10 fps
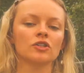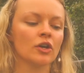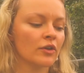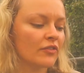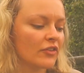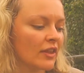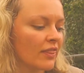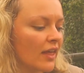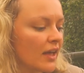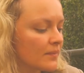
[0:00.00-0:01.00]
show you
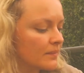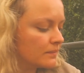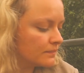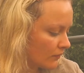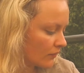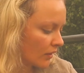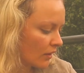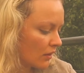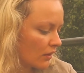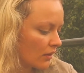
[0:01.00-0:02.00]
filming that.
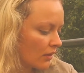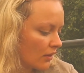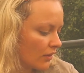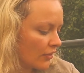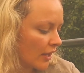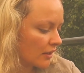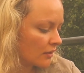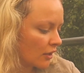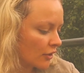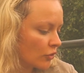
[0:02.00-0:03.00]

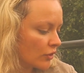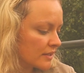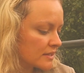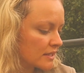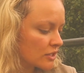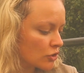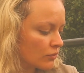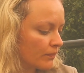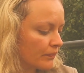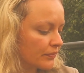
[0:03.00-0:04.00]
Then our cooking
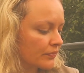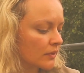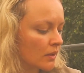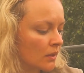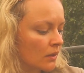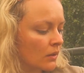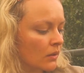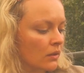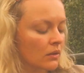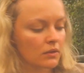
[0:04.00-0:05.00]
system.
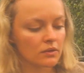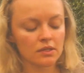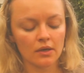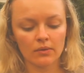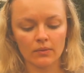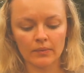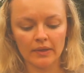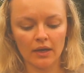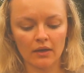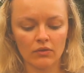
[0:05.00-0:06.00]
So we
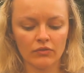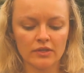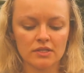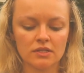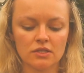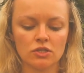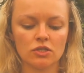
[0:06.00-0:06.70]
have this